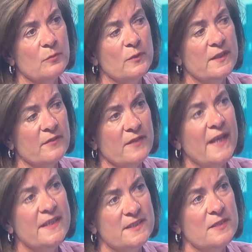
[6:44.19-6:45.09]
We'd have
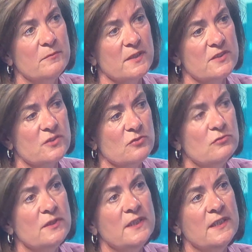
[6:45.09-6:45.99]
18 months to
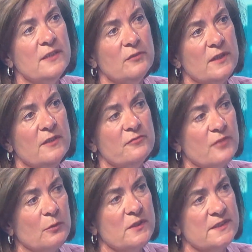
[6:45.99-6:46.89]
really, really
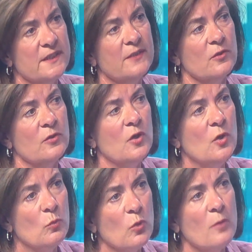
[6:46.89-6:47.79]
focus in on
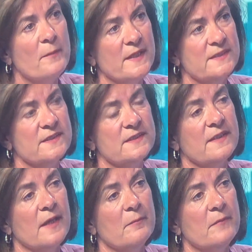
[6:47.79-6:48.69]
what matters to
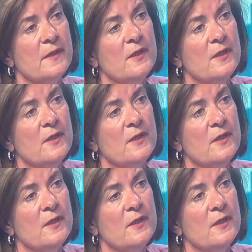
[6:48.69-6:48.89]
them.